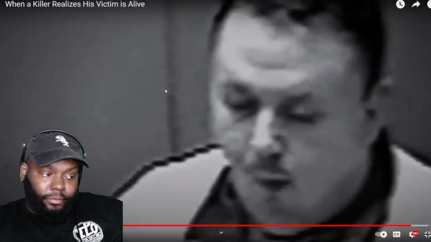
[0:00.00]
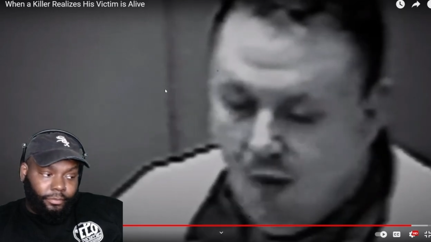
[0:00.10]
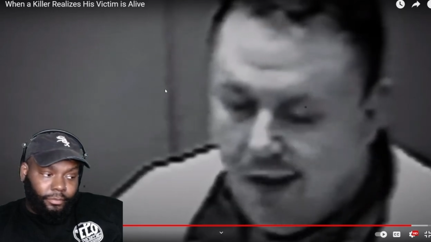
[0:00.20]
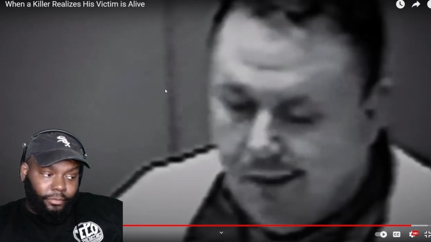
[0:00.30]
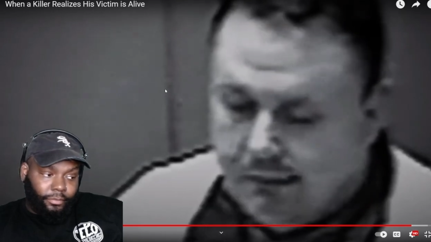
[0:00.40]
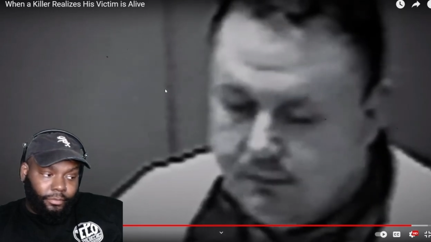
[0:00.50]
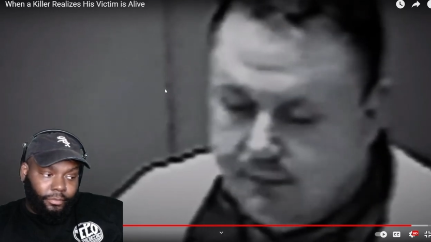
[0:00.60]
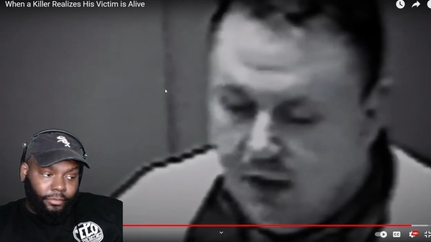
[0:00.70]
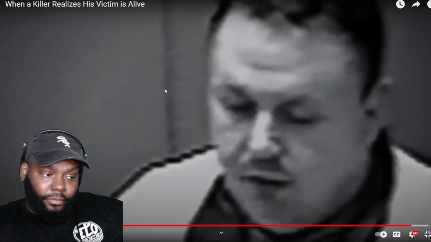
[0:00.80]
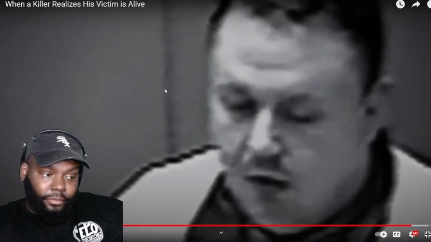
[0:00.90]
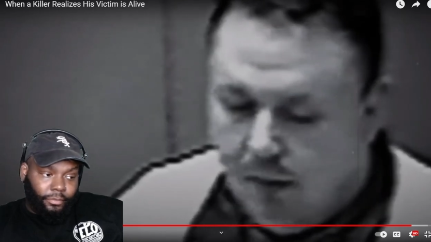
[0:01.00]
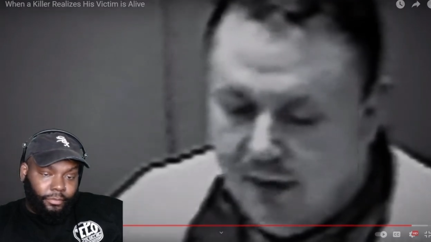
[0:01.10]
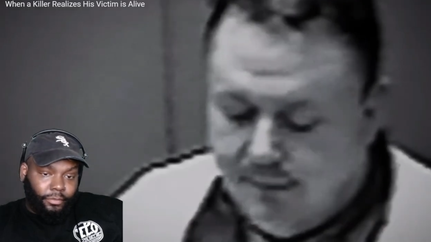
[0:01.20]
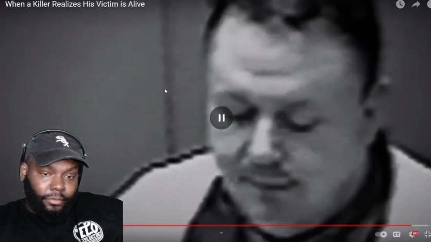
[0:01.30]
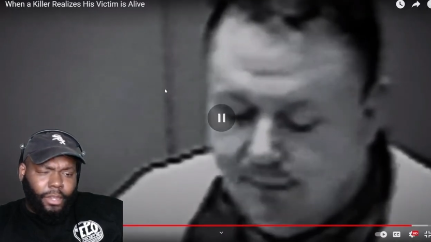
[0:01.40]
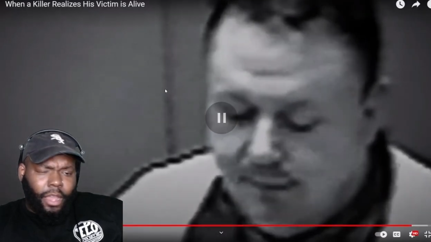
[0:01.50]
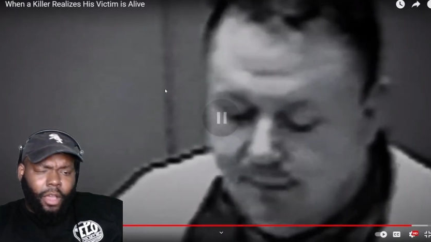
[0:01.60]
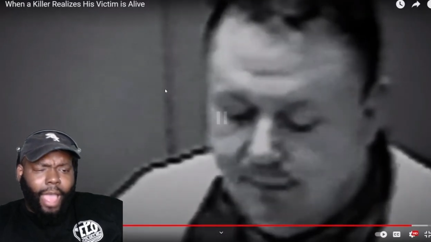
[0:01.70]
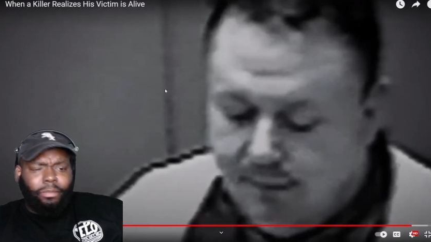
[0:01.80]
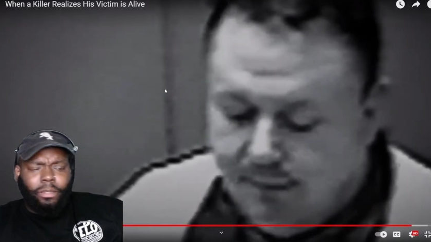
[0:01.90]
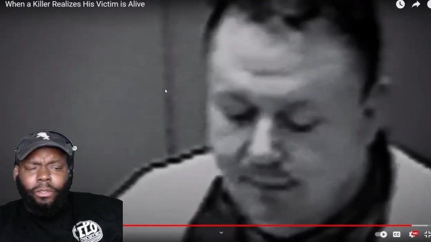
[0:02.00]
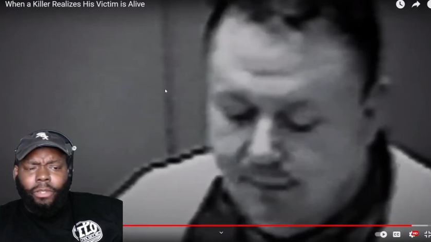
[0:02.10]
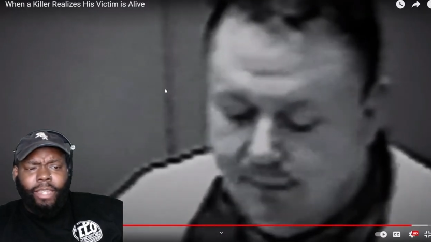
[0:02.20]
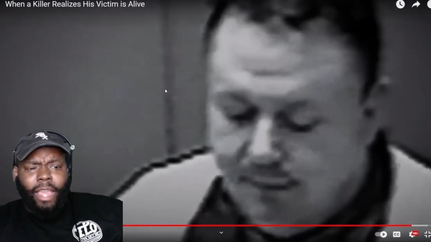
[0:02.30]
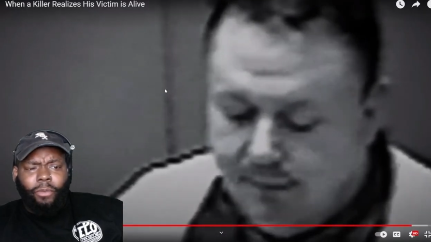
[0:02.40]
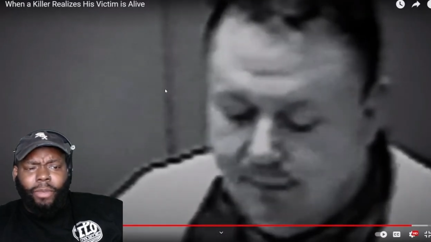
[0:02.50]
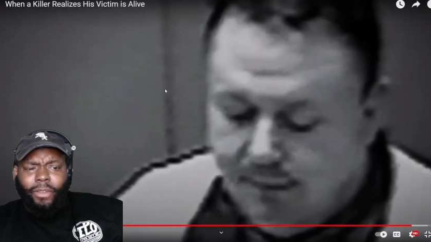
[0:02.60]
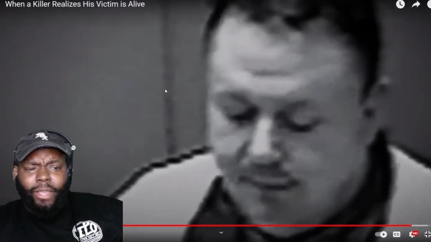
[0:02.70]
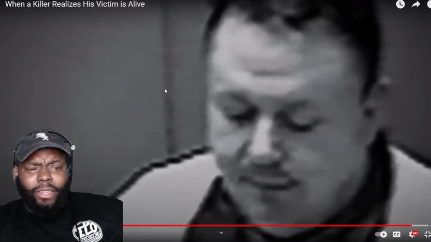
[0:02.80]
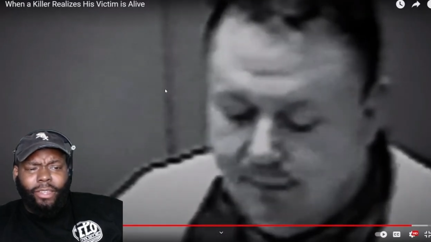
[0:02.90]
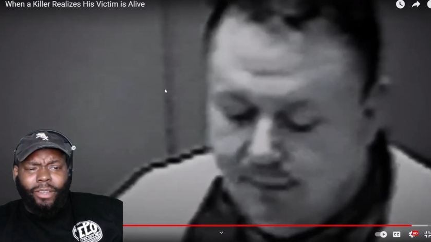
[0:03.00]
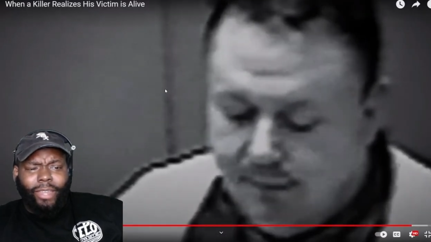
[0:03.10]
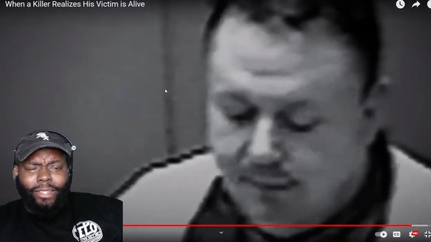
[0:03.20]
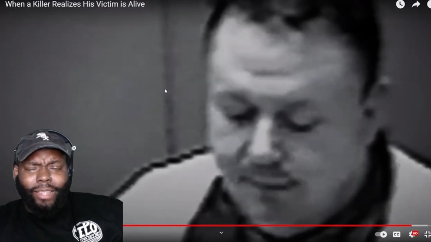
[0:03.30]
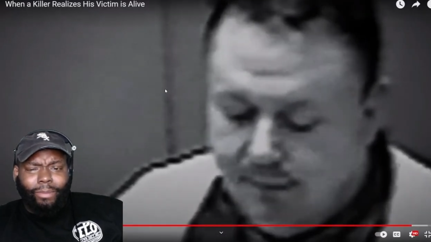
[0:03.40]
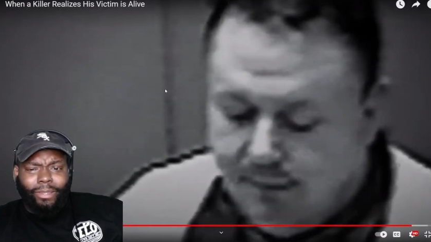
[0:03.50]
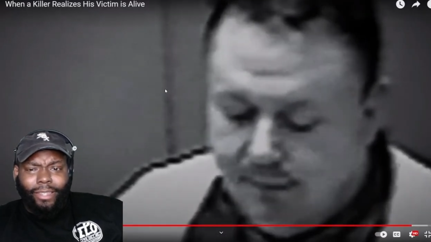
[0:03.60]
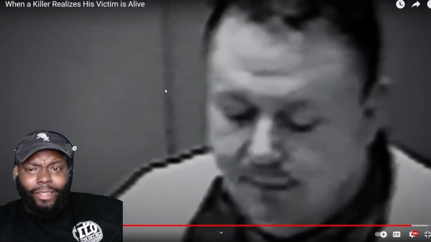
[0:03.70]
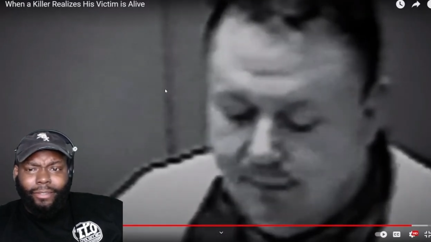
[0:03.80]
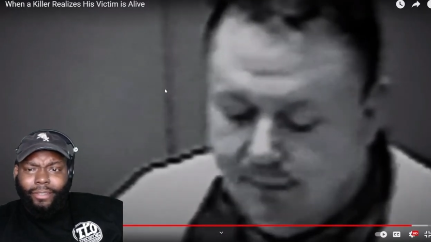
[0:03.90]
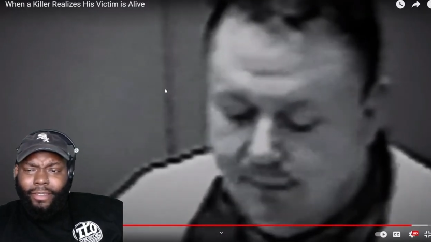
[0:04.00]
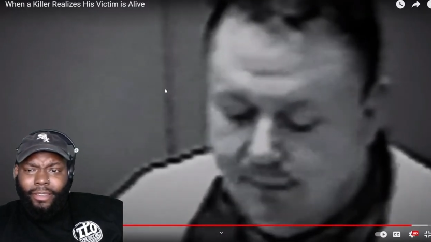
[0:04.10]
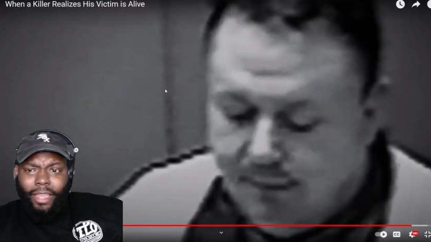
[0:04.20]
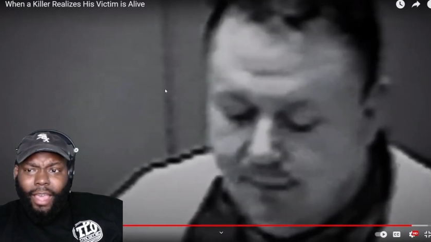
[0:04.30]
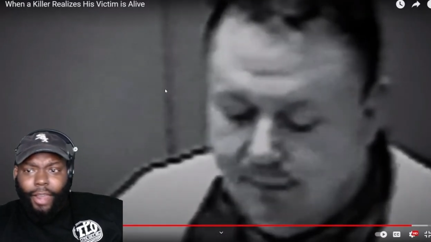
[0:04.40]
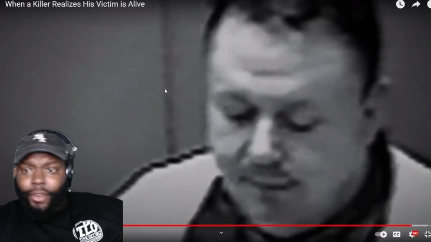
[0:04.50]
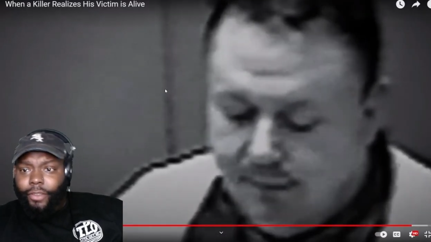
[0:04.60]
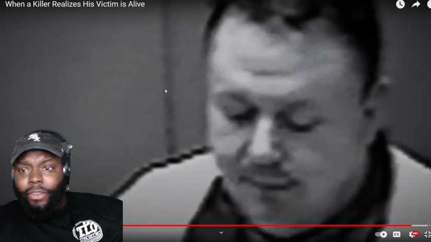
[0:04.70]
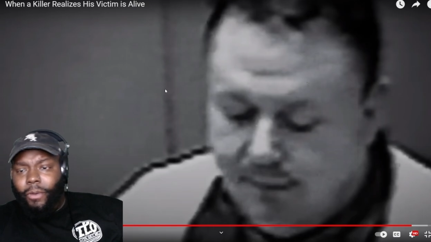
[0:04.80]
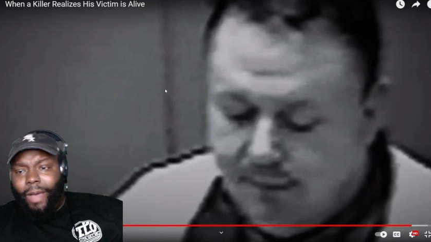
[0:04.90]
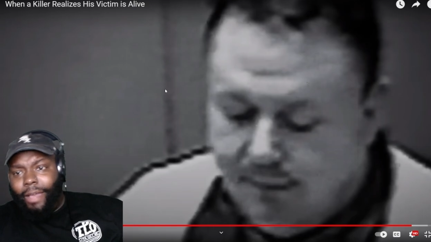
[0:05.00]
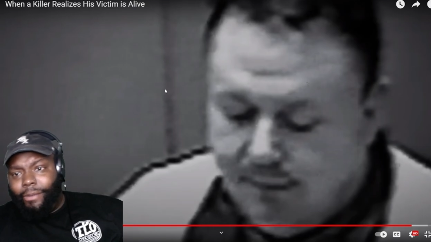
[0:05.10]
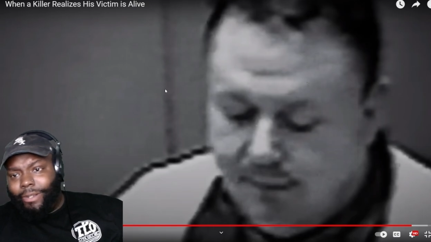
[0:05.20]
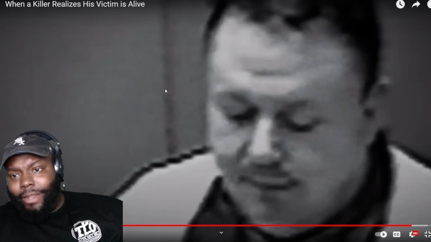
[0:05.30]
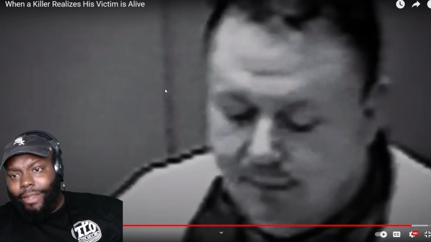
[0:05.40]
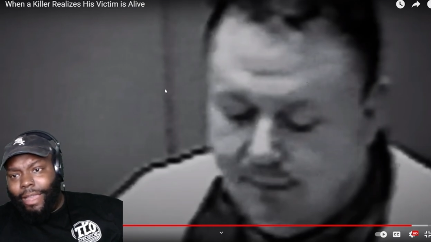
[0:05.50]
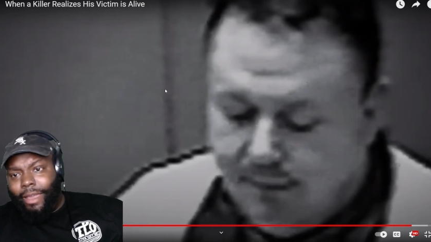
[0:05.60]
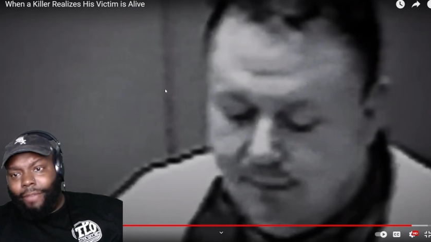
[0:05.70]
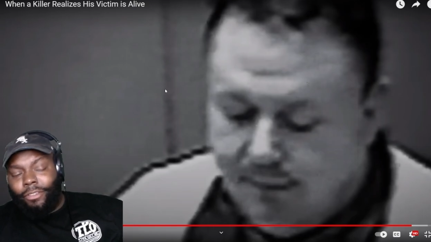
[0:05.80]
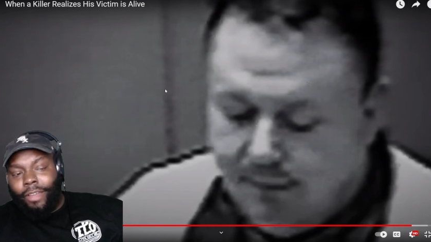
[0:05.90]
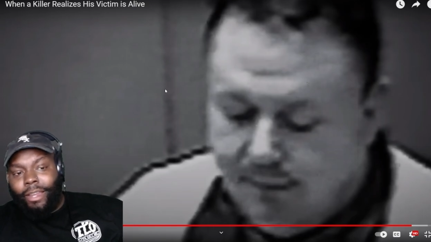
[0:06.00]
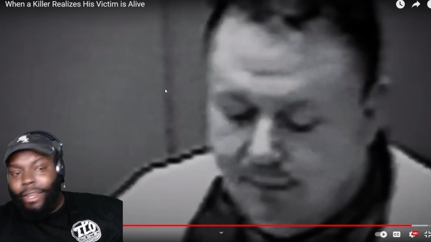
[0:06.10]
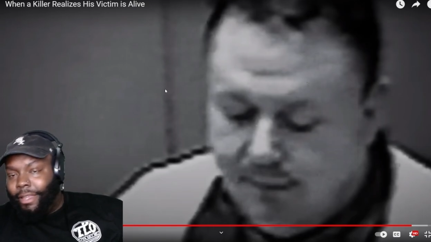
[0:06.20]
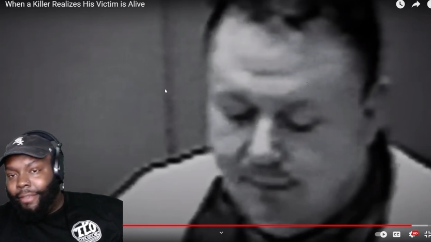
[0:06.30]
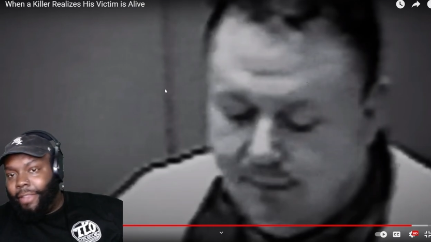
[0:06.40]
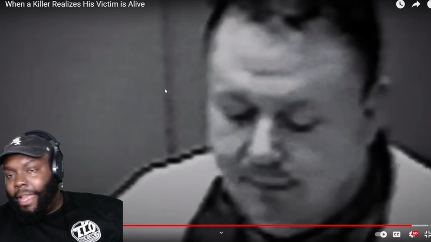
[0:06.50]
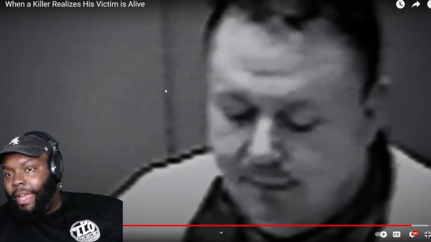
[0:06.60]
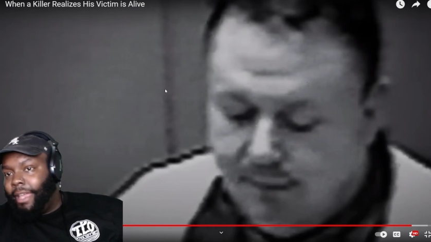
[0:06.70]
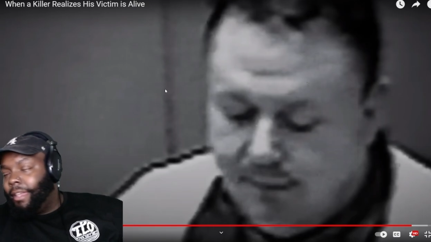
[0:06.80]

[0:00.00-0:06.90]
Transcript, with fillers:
Speaker 1: condone such behavior.
Speaker 2: No, absolutely not. We don't condone that type of stuff. I don't even know why I was clapping. I was trying to kill a fly